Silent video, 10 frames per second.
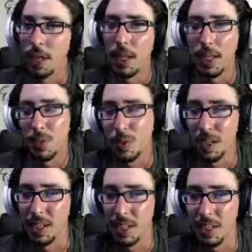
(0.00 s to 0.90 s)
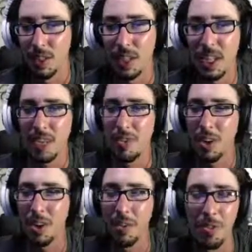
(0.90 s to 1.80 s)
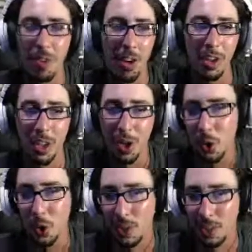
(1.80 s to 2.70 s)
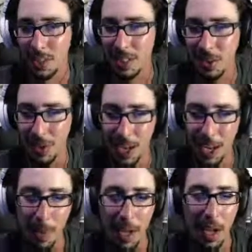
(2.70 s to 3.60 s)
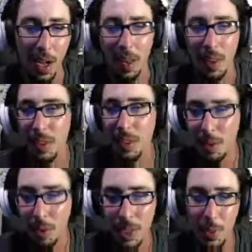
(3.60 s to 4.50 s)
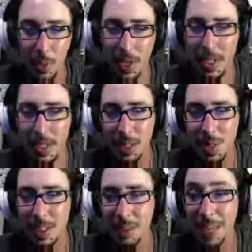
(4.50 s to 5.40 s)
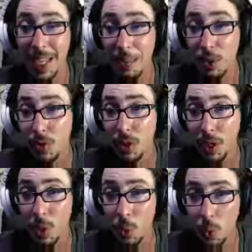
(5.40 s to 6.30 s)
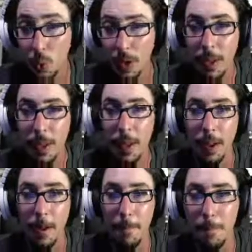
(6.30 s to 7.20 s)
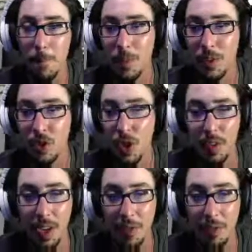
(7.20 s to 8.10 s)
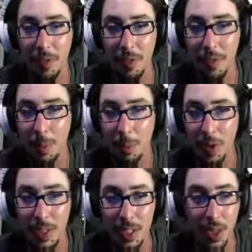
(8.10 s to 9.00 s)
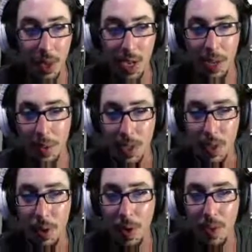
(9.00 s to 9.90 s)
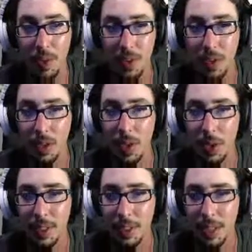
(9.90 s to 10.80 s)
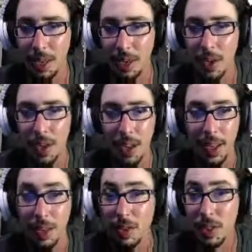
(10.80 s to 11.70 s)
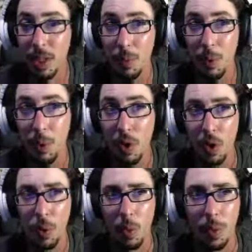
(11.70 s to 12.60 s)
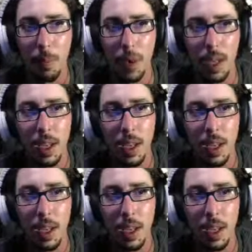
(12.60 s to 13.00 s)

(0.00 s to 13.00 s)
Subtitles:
That's what it is. It looks like a very fun Gauntlet-style game. The price point is expensive, but the game looks really cool. So if you have a couple friends and you guys want to go in and go it together, it looks like it would be totally worth the money.